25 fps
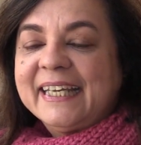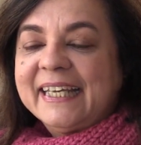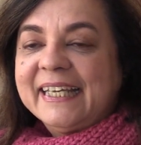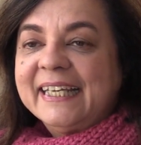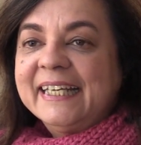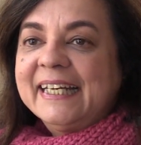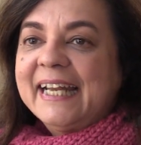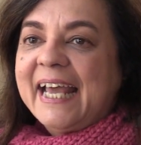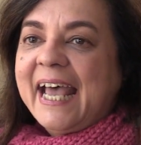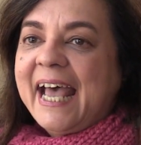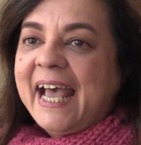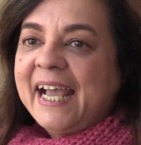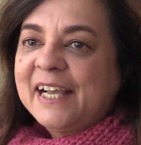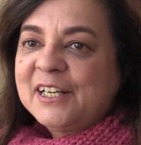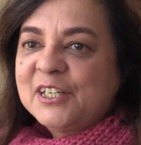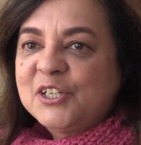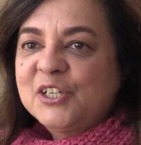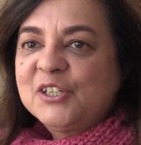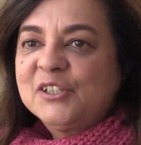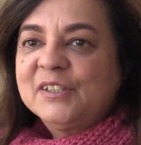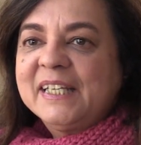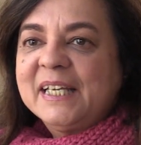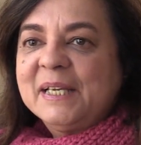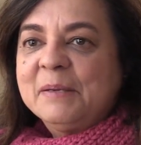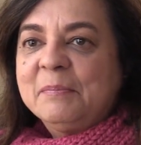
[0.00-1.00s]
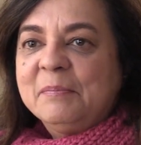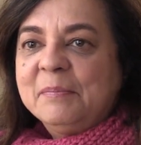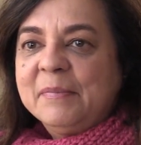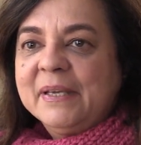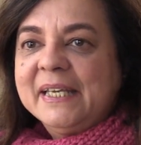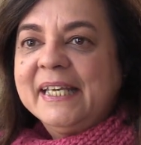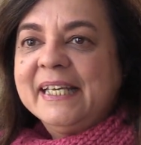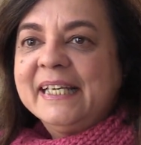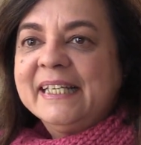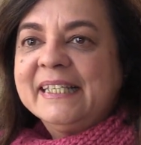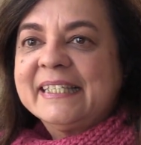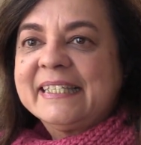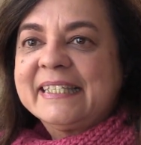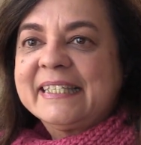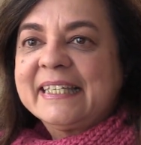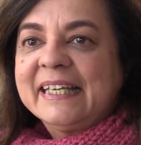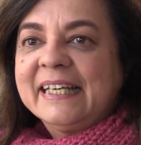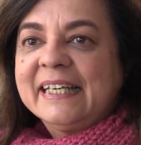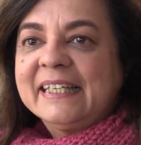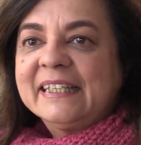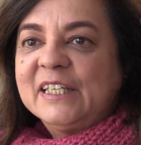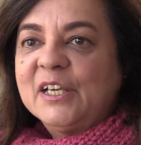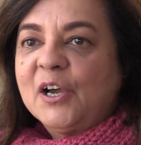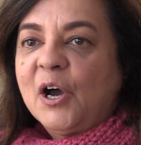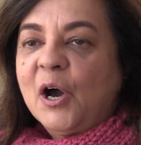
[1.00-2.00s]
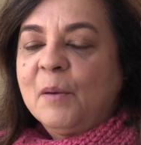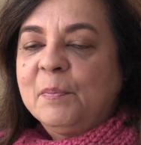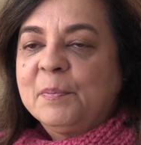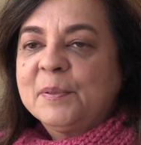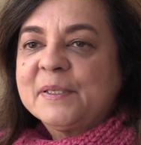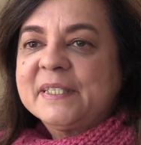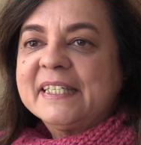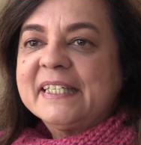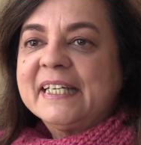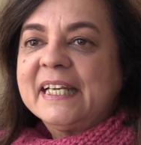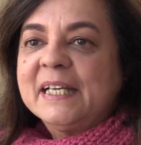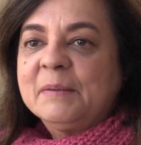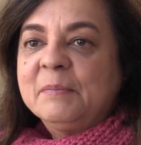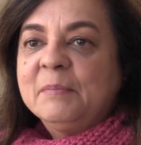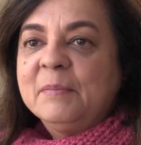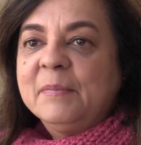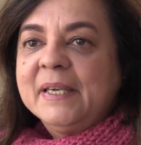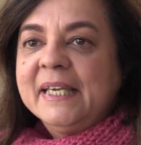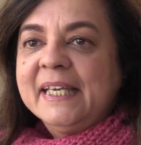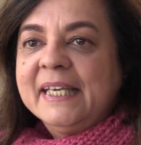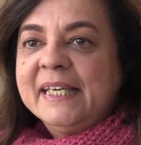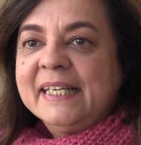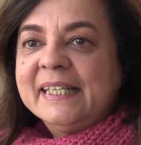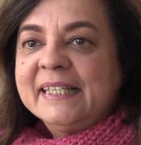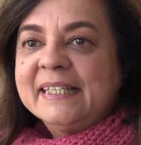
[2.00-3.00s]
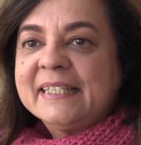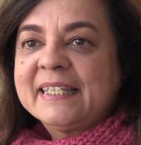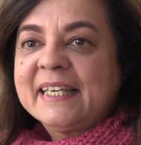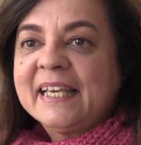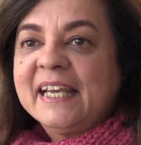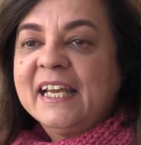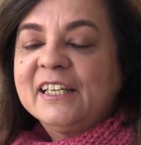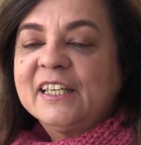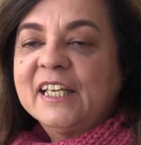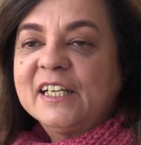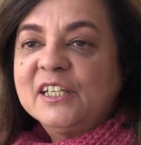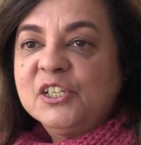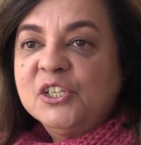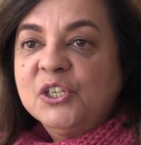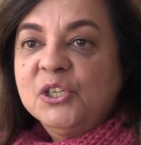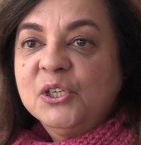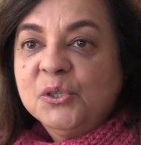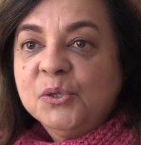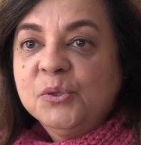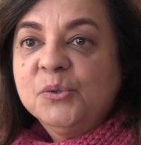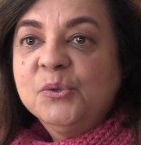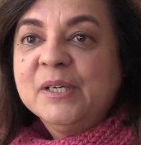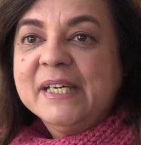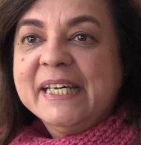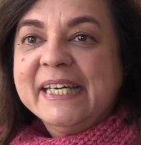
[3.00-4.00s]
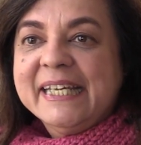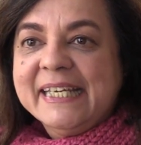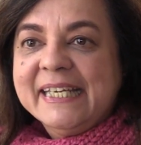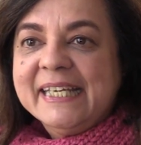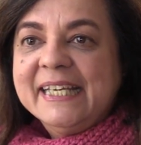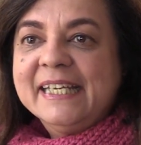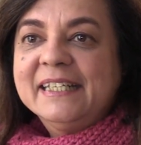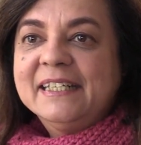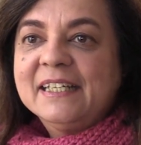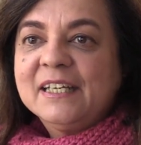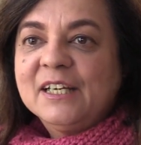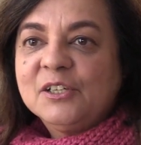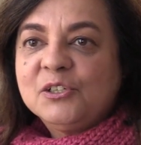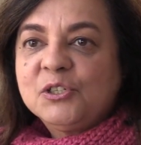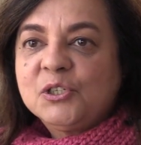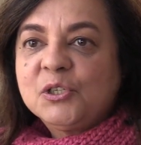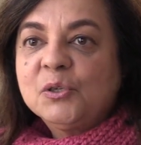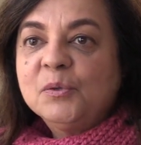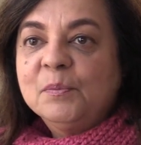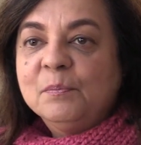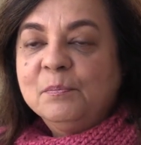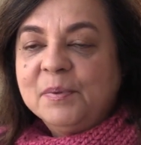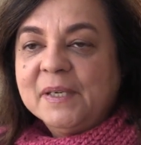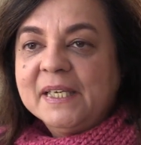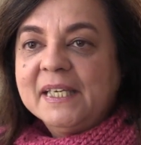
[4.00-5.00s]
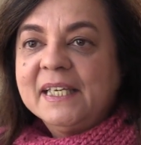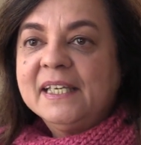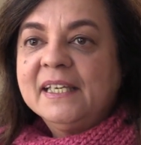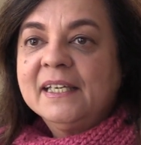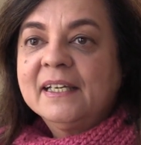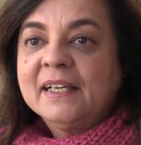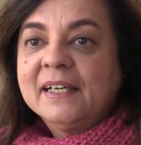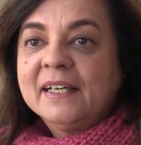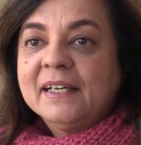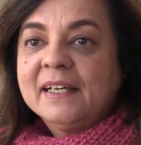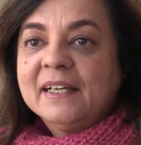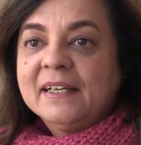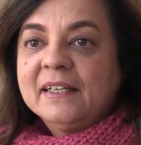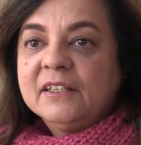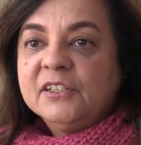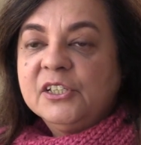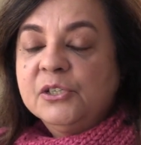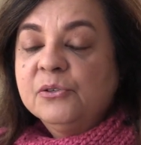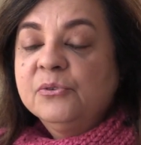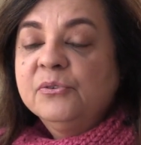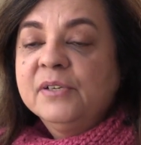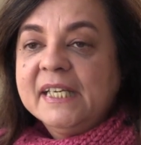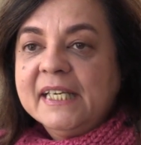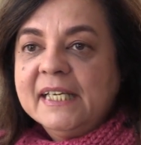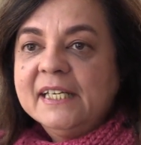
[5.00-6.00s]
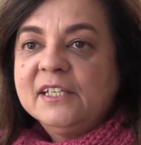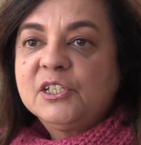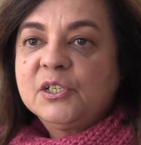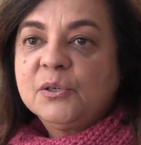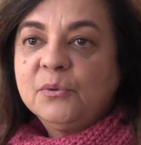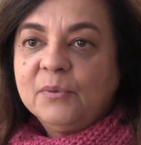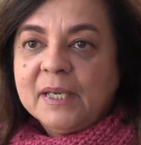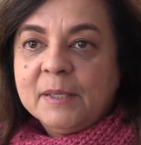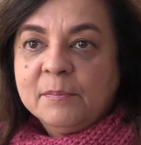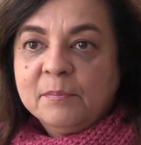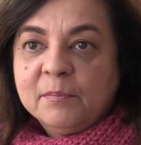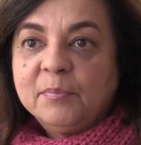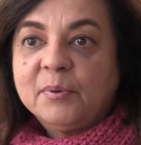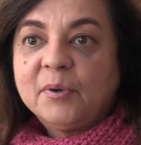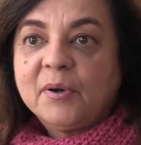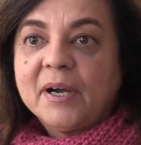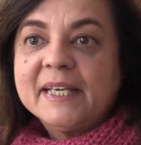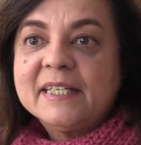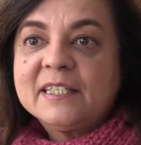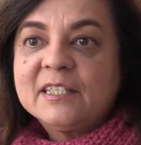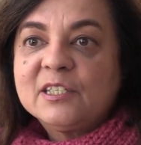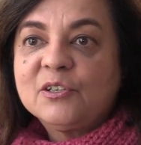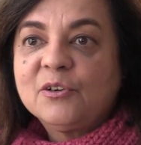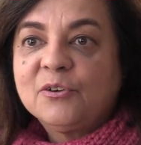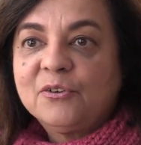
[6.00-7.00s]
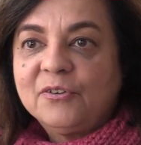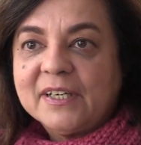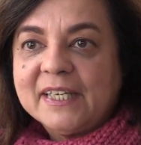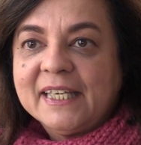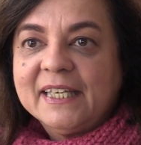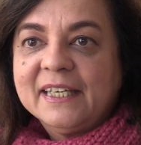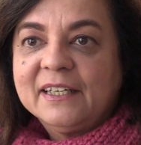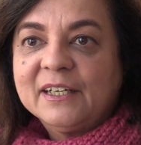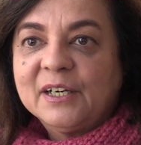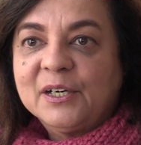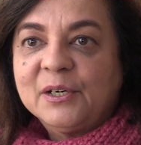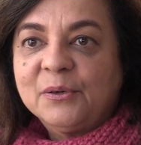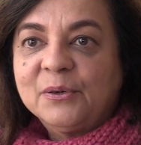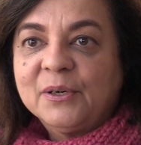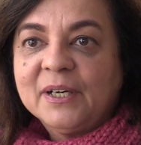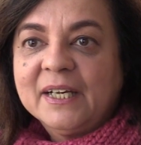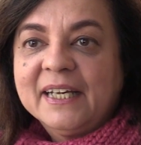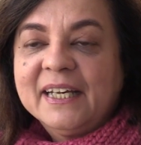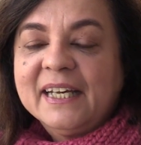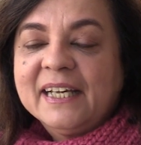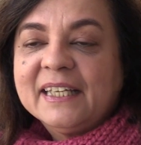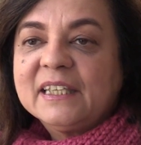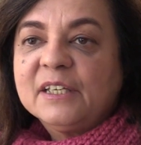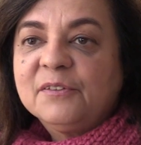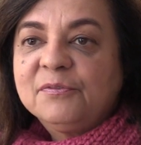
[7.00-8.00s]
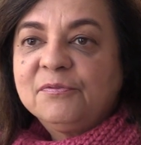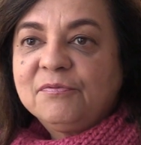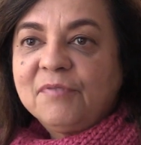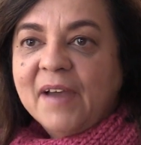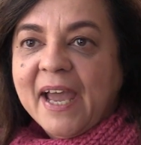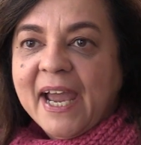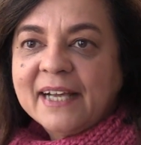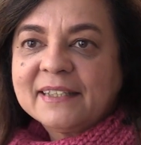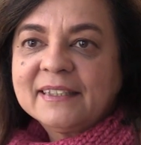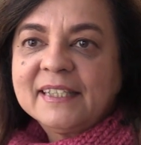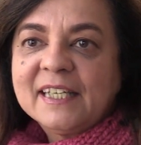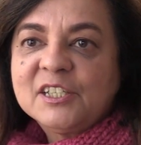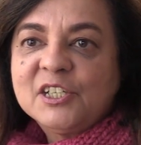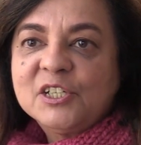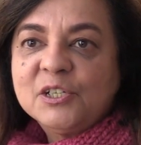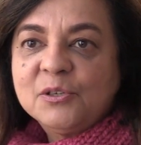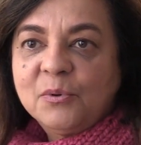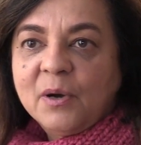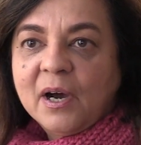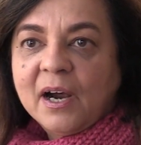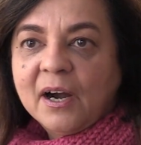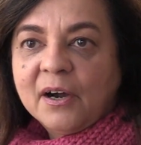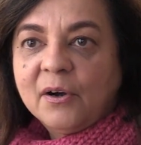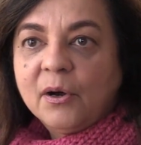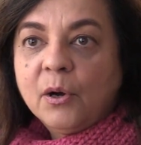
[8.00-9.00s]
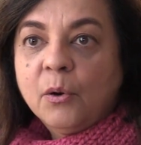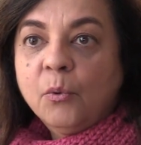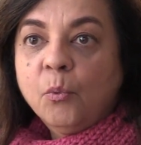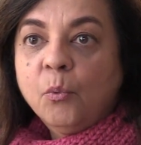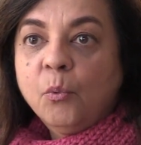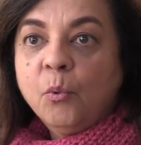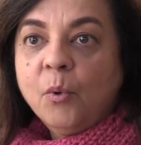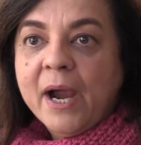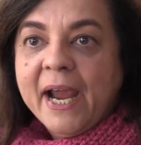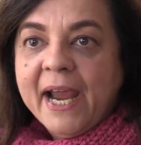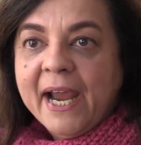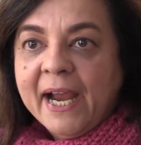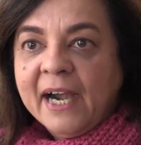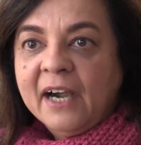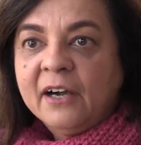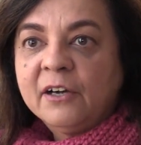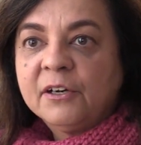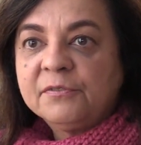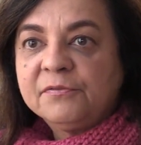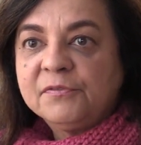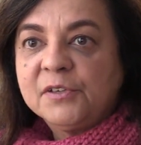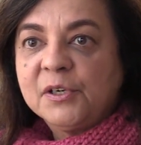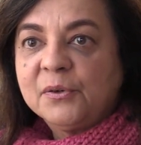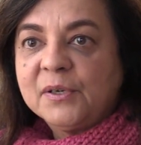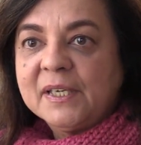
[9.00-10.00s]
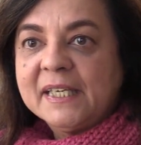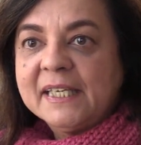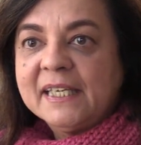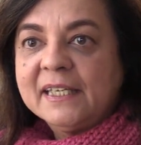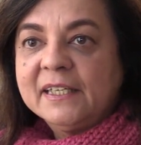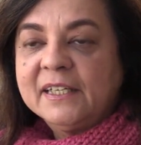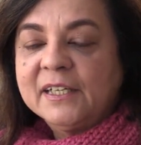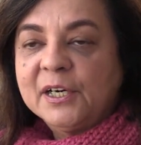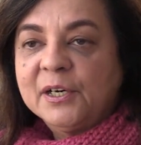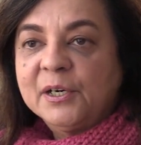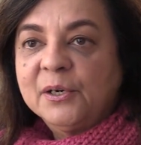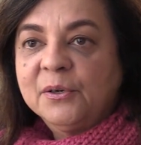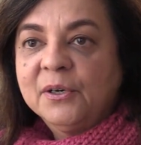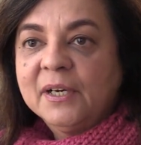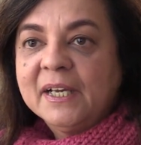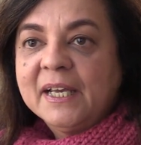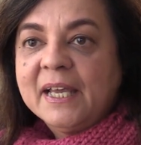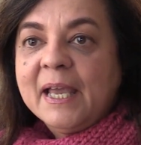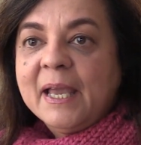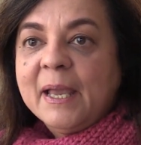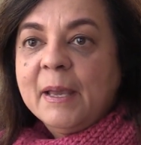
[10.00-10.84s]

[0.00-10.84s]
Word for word: it actually means the opposite it means that you need to be you need to embrace your ego the fact that you are aware of your ego